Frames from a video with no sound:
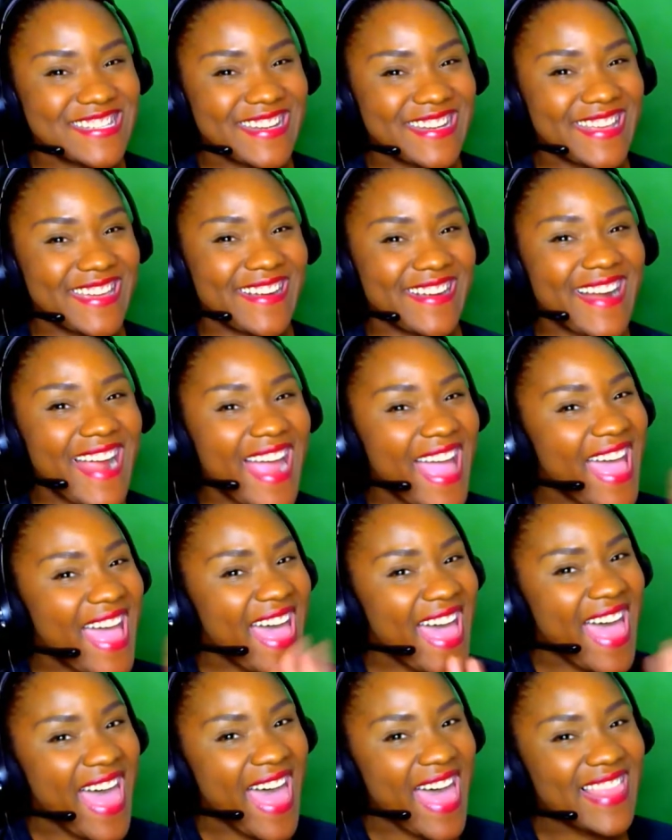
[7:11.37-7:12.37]
here.
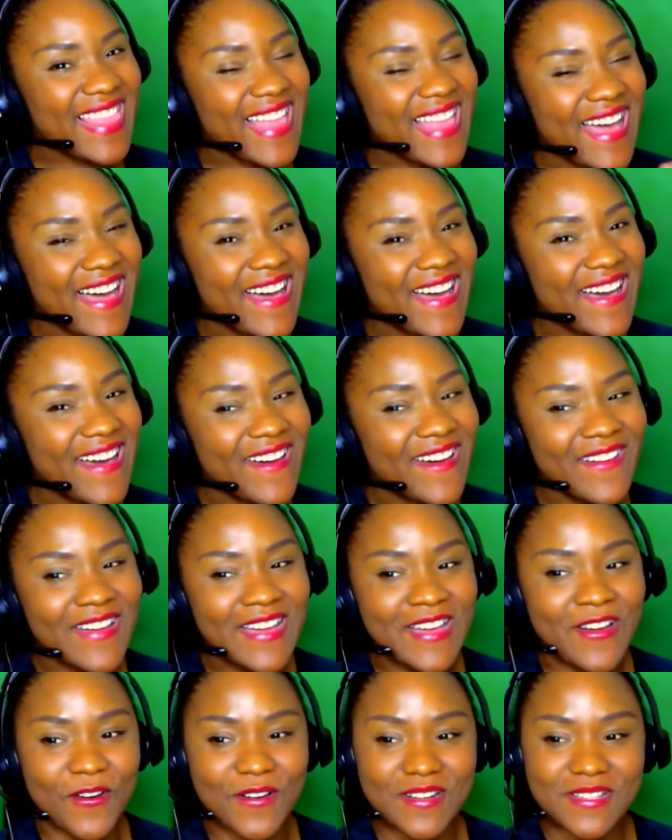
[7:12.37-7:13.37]
Hello.
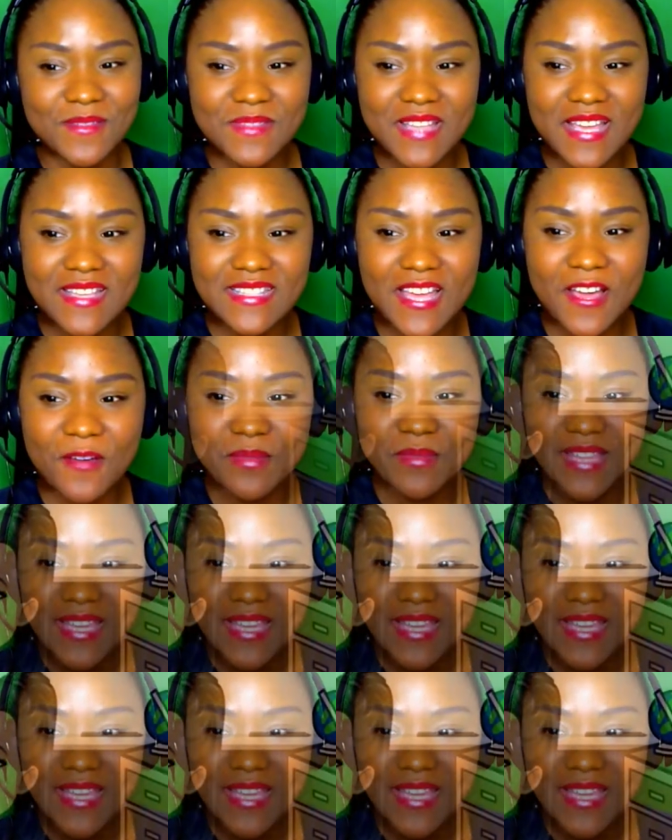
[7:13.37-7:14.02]
Or sometimes I'll play